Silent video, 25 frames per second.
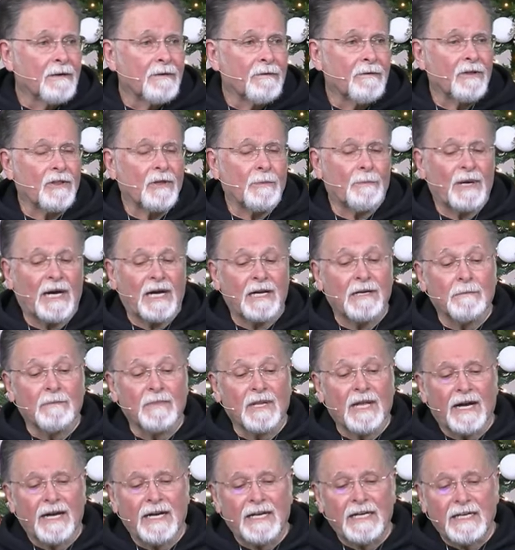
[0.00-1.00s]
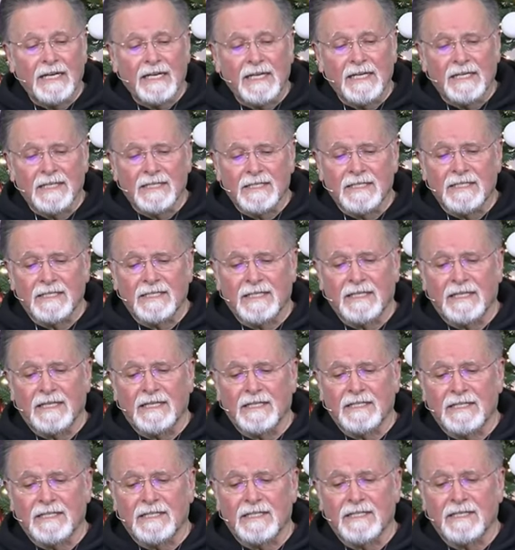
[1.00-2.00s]
Well, the bottom line is,
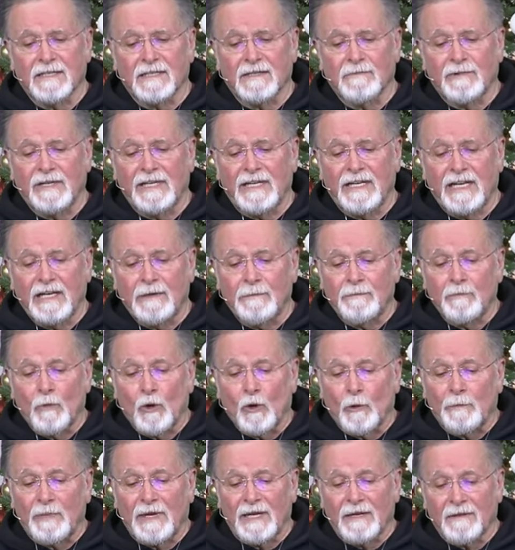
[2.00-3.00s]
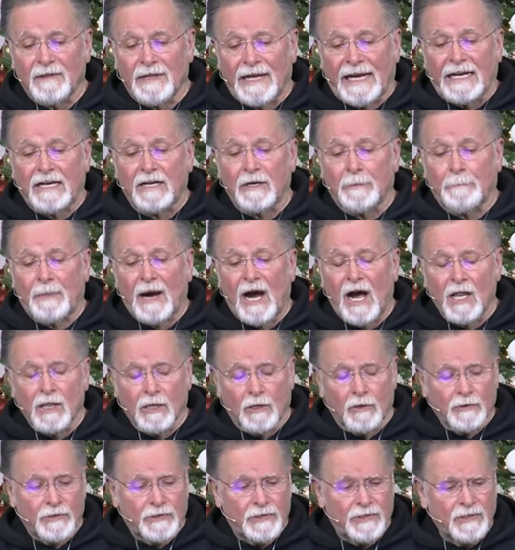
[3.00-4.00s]
is we need more people like
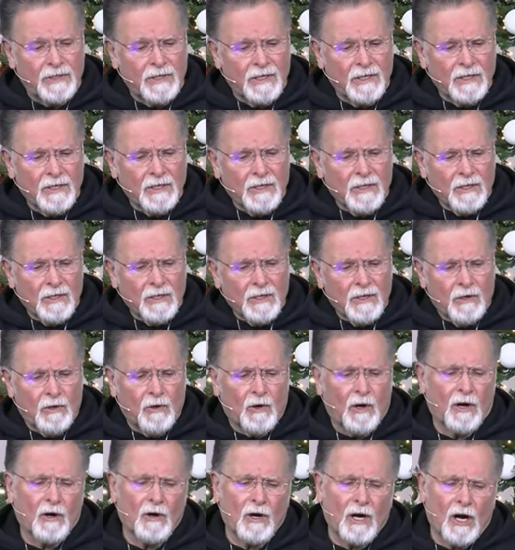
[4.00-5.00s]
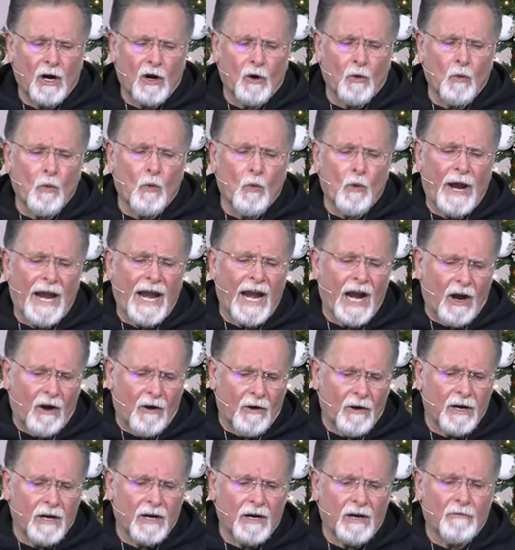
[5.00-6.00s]
Apollos who are
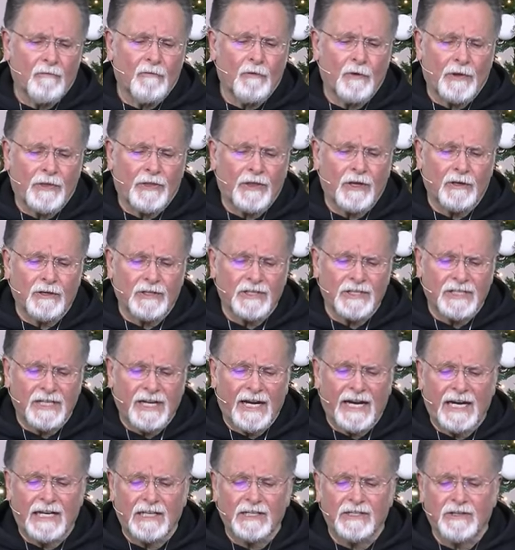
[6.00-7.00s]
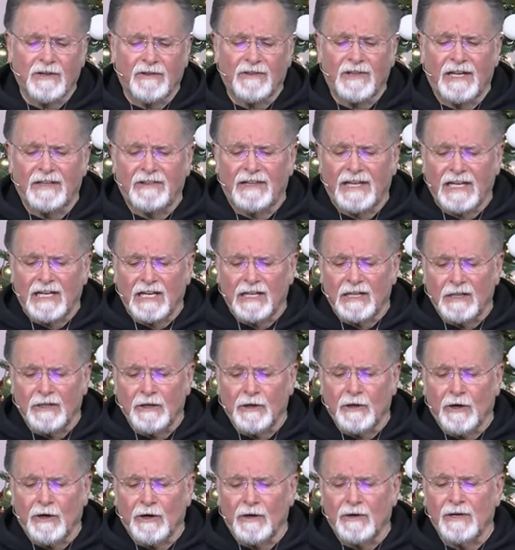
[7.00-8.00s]
aware of what they're saying so that they can
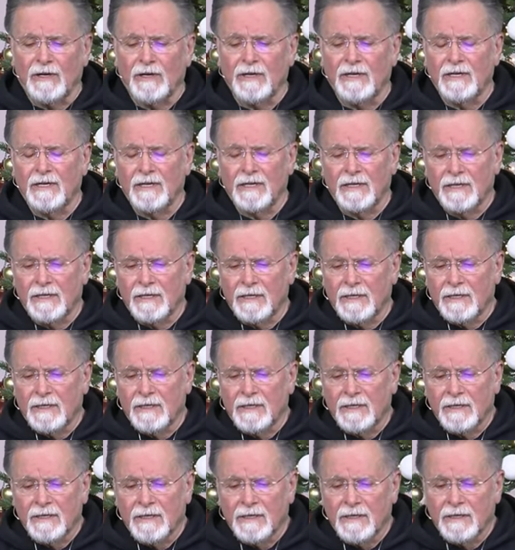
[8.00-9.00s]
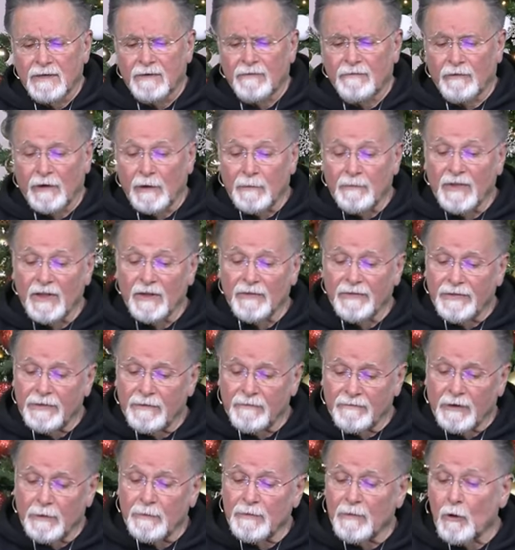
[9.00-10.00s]
learn from, the,
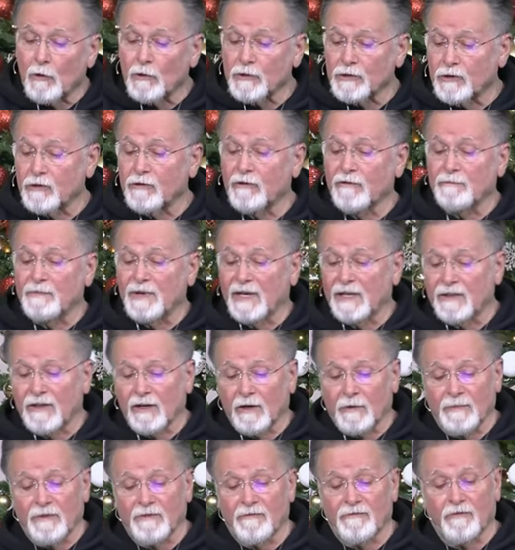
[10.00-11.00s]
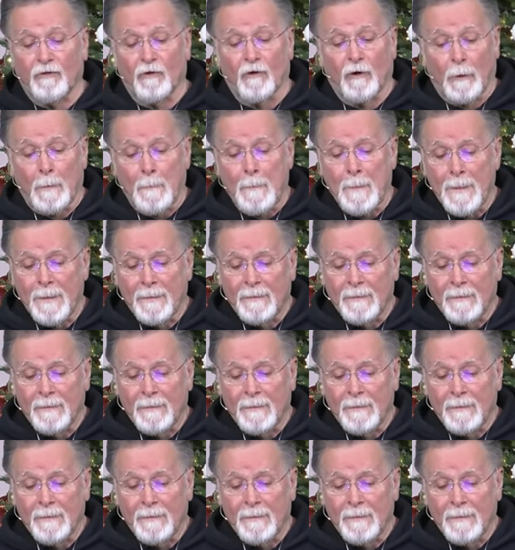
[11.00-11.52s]
from those who have been there before.